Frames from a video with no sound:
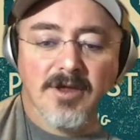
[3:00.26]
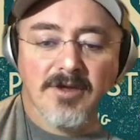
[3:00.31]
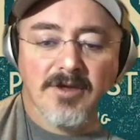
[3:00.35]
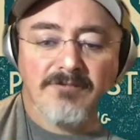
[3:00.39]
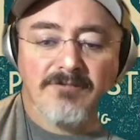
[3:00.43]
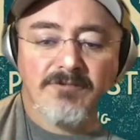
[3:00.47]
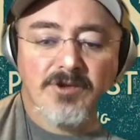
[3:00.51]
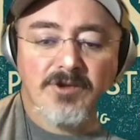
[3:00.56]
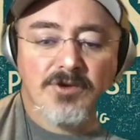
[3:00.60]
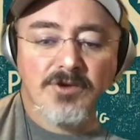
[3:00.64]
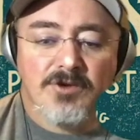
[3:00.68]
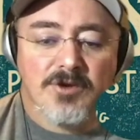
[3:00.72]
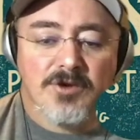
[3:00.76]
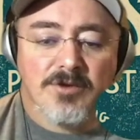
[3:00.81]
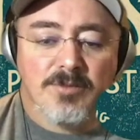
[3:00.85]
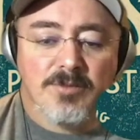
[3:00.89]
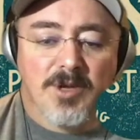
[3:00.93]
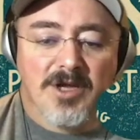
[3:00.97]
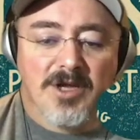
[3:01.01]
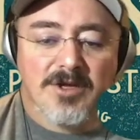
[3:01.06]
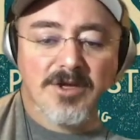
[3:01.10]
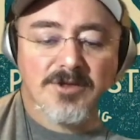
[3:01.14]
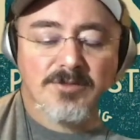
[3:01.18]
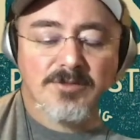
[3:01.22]
view your
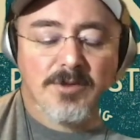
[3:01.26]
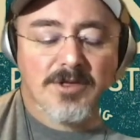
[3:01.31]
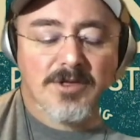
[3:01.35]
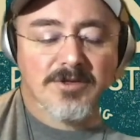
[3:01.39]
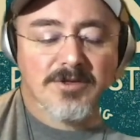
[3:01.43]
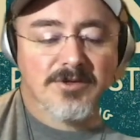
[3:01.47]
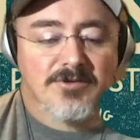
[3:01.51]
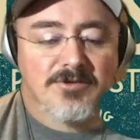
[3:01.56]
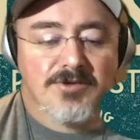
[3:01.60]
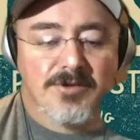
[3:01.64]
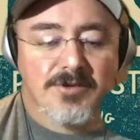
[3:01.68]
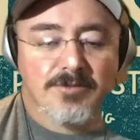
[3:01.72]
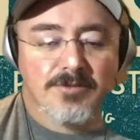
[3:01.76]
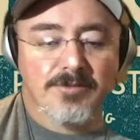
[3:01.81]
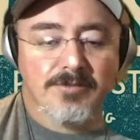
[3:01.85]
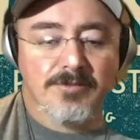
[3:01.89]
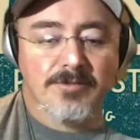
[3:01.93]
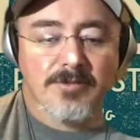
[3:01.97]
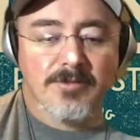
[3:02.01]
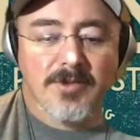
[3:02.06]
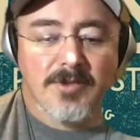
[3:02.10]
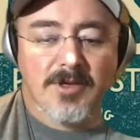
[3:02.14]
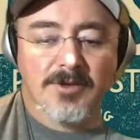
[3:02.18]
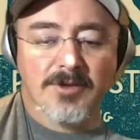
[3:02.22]
page, because there's
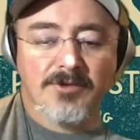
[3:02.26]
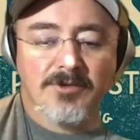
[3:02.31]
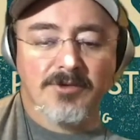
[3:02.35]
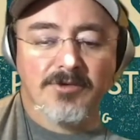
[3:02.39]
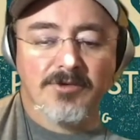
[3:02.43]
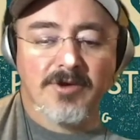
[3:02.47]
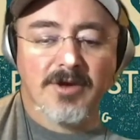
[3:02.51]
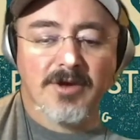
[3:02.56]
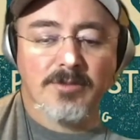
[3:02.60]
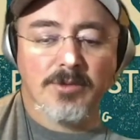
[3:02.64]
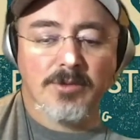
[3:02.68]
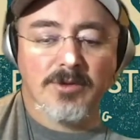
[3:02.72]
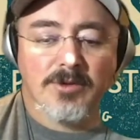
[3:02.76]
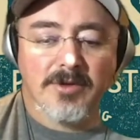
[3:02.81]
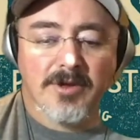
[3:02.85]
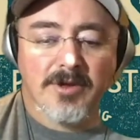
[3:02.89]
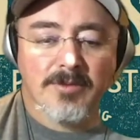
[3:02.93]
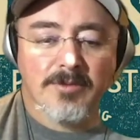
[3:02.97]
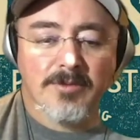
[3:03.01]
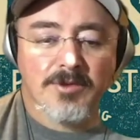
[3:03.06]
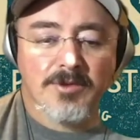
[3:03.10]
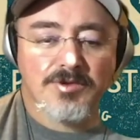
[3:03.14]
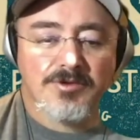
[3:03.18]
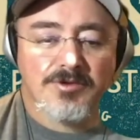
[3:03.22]
some incredible
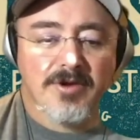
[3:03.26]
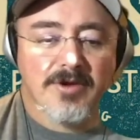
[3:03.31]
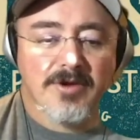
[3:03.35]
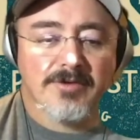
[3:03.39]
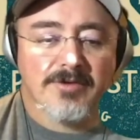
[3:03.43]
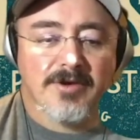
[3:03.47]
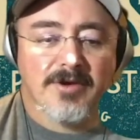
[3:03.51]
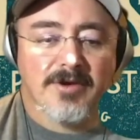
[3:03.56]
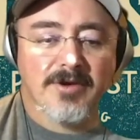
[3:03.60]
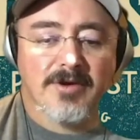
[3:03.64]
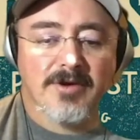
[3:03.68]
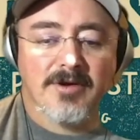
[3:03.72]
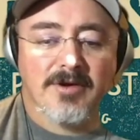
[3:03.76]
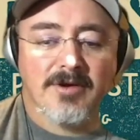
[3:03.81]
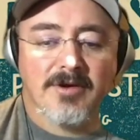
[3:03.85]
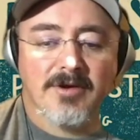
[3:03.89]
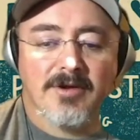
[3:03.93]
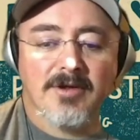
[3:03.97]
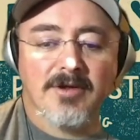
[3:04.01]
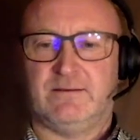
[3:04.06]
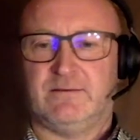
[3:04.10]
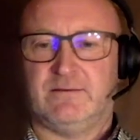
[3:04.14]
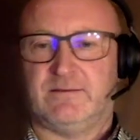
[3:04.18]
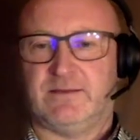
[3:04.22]
imagery on there.
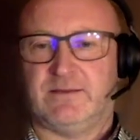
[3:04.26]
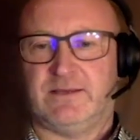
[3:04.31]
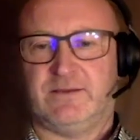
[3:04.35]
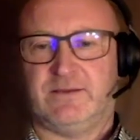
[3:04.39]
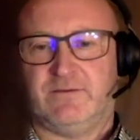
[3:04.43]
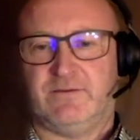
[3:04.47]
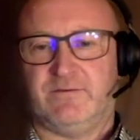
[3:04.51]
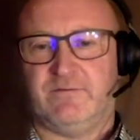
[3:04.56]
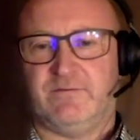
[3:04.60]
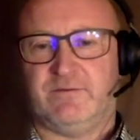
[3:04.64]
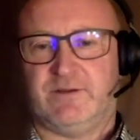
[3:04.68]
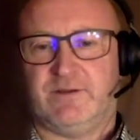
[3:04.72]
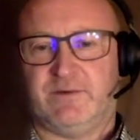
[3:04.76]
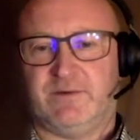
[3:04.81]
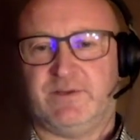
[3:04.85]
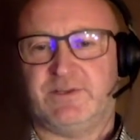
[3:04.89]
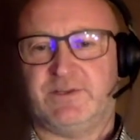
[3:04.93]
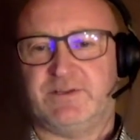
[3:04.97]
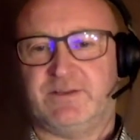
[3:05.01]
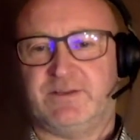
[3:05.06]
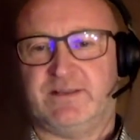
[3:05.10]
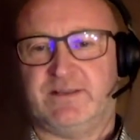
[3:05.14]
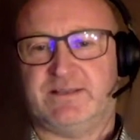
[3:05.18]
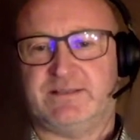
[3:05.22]
Thank you very
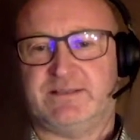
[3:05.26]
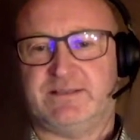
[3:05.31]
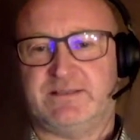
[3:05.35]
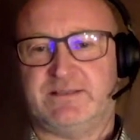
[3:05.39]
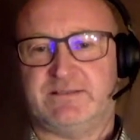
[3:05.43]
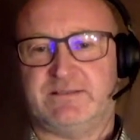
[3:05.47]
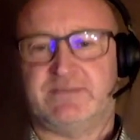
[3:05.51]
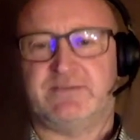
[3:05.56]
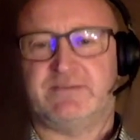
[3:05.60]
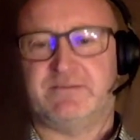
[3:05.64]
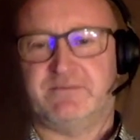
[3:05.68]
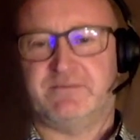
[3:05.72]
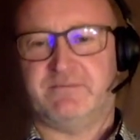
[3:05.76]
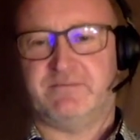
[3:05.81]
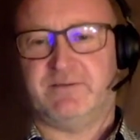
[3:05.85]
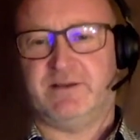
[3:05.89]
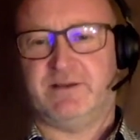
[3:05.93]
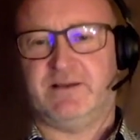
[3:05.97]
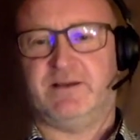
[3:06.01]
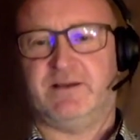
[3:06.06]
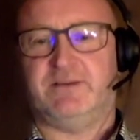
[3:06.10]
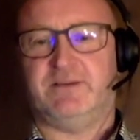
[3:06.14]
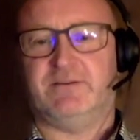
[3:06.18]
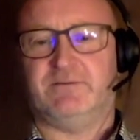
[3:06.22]
much. That's
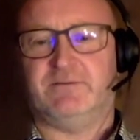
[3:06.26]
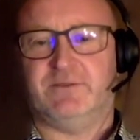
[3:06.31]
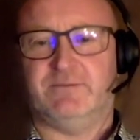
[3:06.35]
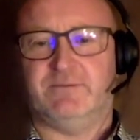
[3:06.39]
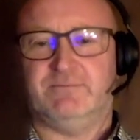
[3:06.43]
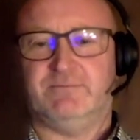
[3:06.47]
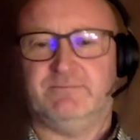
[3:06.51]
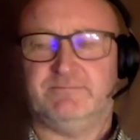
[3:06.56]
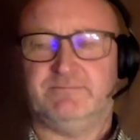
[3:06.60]
very kind of you.